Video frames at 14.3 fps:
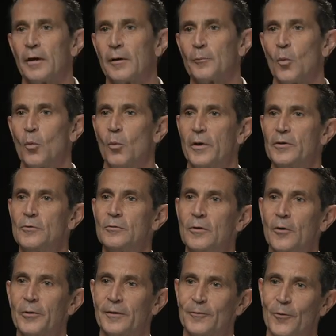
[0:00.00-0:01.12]
um, when you
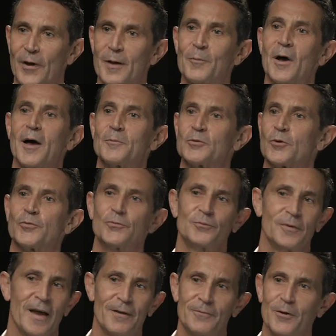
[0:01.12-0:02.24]
know that grandmoms are,
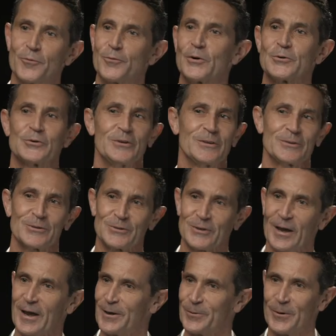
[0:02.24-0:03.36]
have their function in
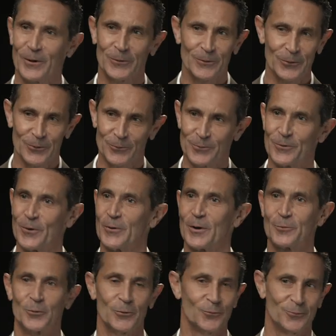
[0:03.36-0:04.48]
society, we all know that we've grown
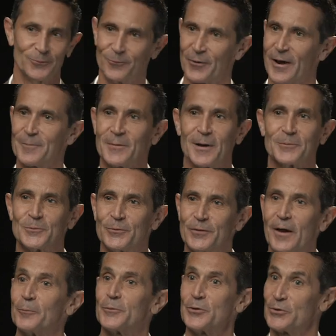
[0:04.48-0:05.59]
up with grandmoms who've
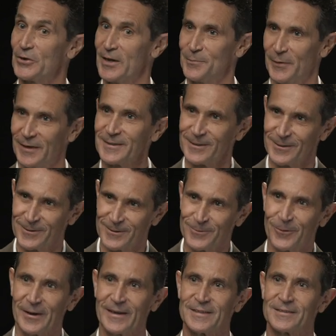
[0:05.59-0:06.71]
helped to shape us in
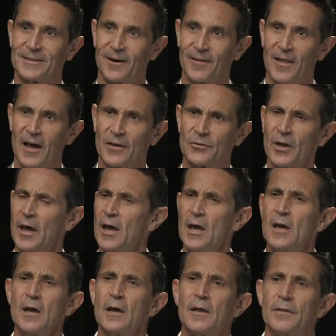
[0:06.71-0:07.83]
ways in our lives
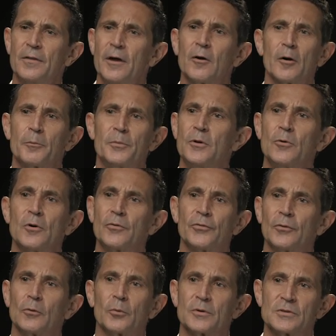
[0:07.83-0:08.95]
they're a
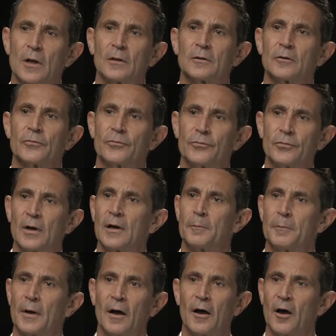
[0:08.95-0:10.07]
beautiful result of,
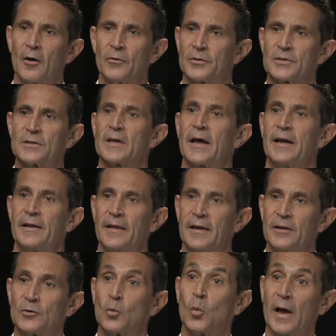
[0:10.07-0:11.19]
um, of a society that
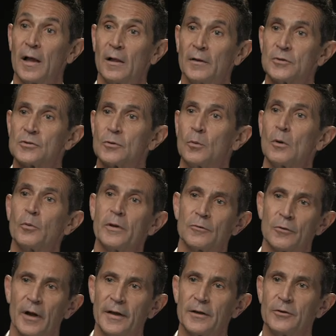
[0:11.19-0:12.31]
is well. And so what we
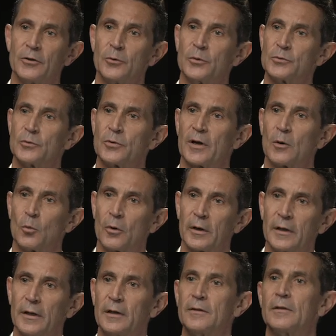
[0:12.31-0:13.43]
try to do is we try to
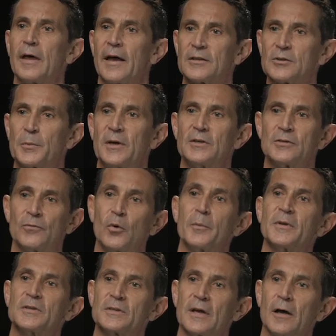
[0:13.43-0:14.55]
work in that space of
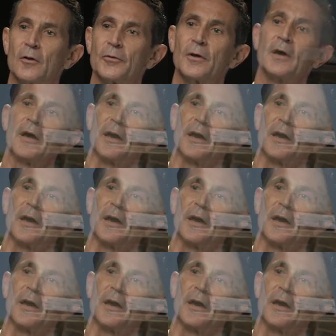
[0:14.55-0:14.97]
women's health